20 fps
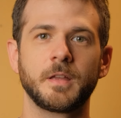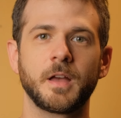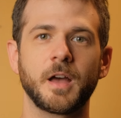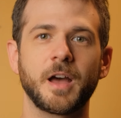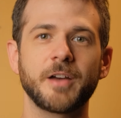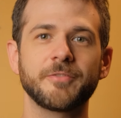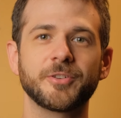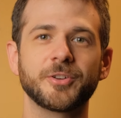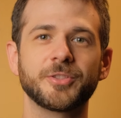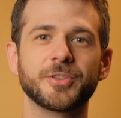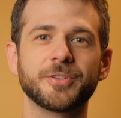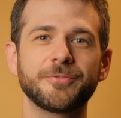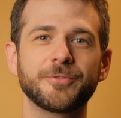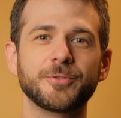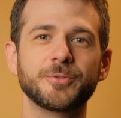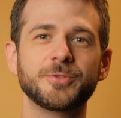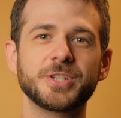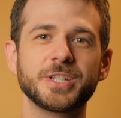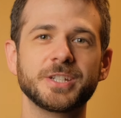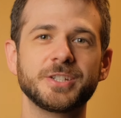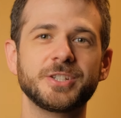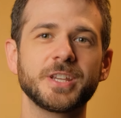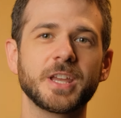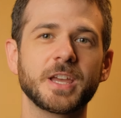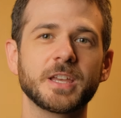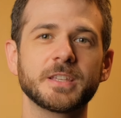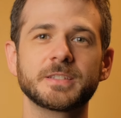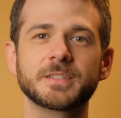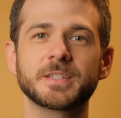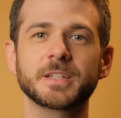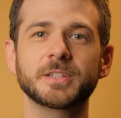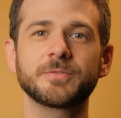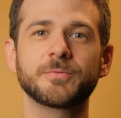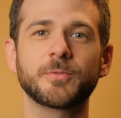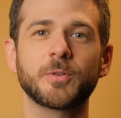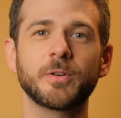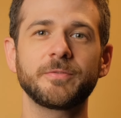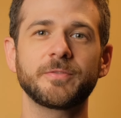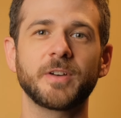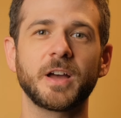I've owned the Fuji
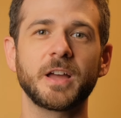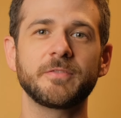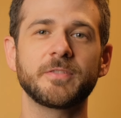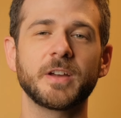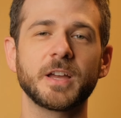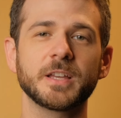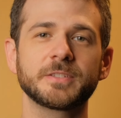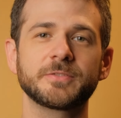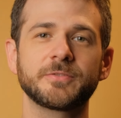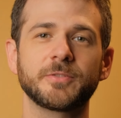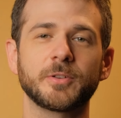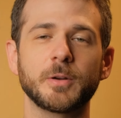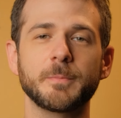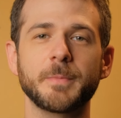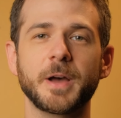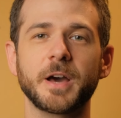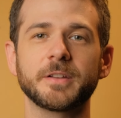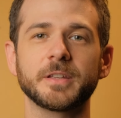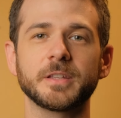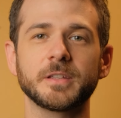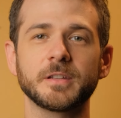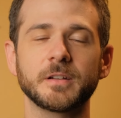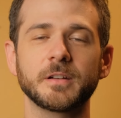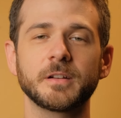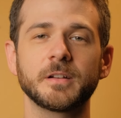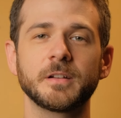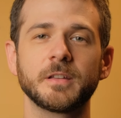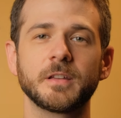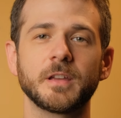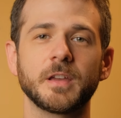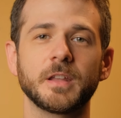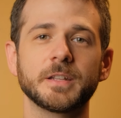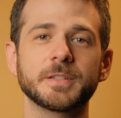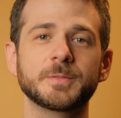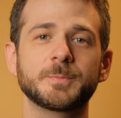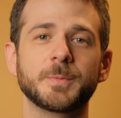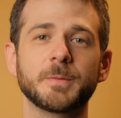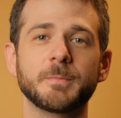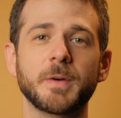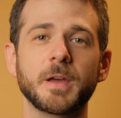GS645S for about a year, and it's
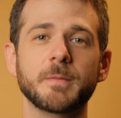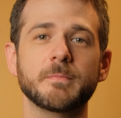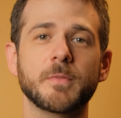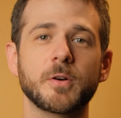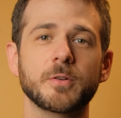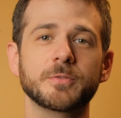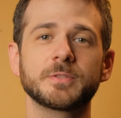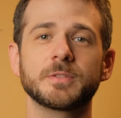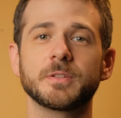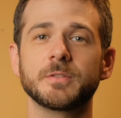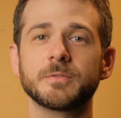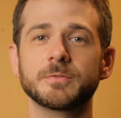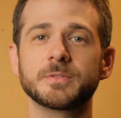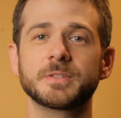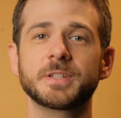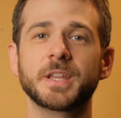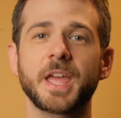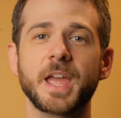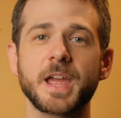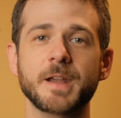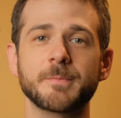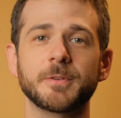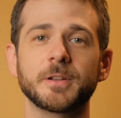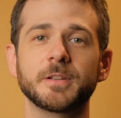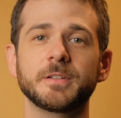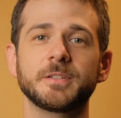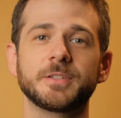been my most used camera